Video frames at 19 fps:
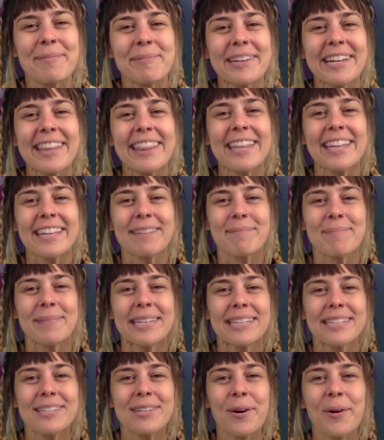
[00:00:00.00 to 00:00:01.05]
Breathe in and
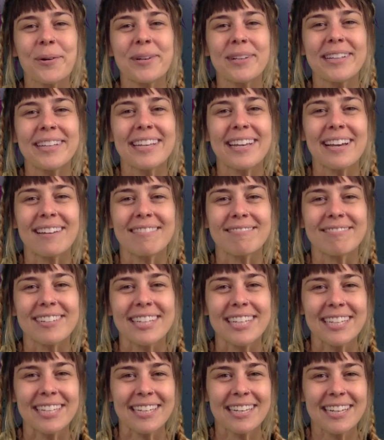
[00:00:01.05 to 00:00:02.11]
be totally
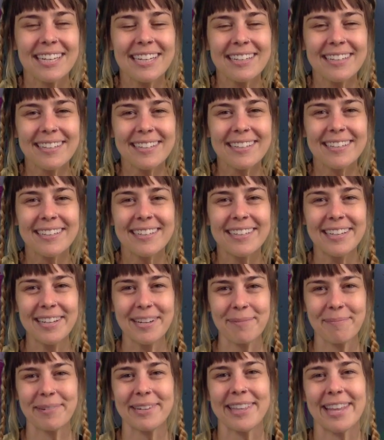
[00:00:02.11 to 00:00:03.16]
confident.
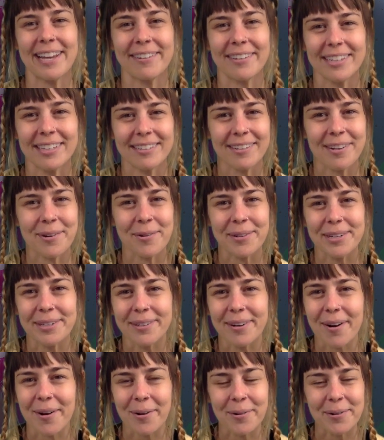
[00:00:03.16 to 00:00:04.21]
Breathe out and know
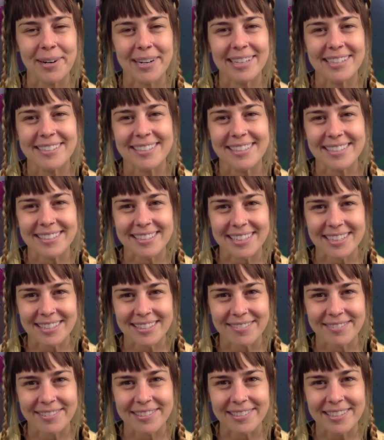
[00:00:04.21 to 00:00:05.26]
you're already
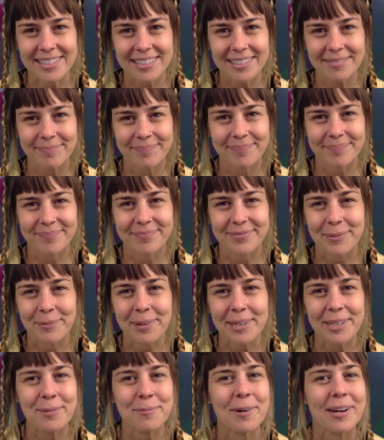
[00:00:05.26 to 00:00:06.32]
successful.
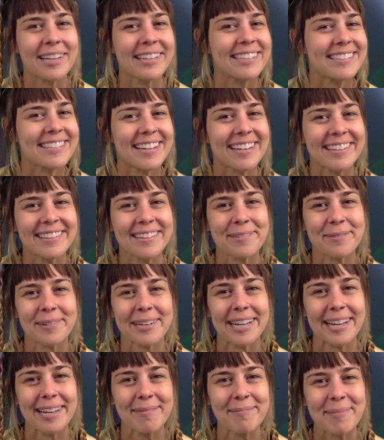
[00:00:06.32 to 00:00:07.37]
What you want is on the
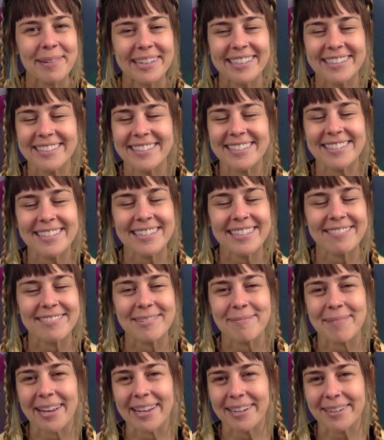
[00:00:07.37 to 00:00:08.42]
way, but it doesn't
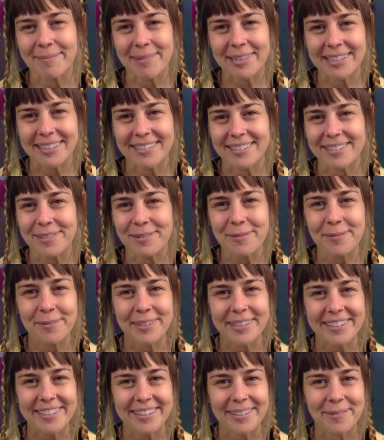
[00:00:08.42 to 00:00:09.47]
even matter because you
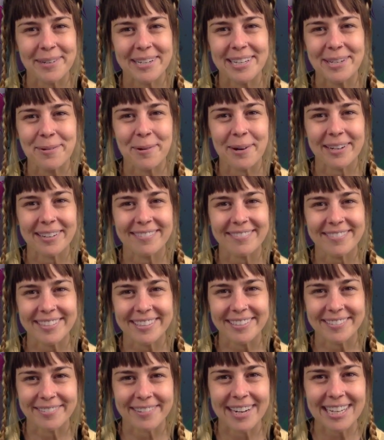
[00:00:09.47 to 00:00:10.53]
feel the way you want to
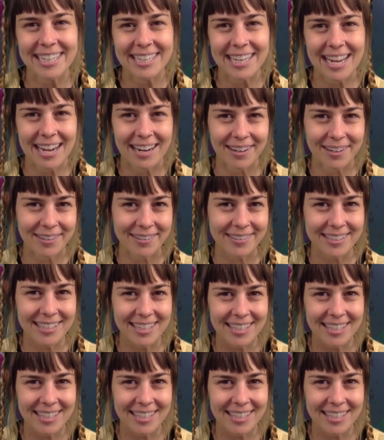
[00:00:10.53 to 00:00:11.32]
feel right now.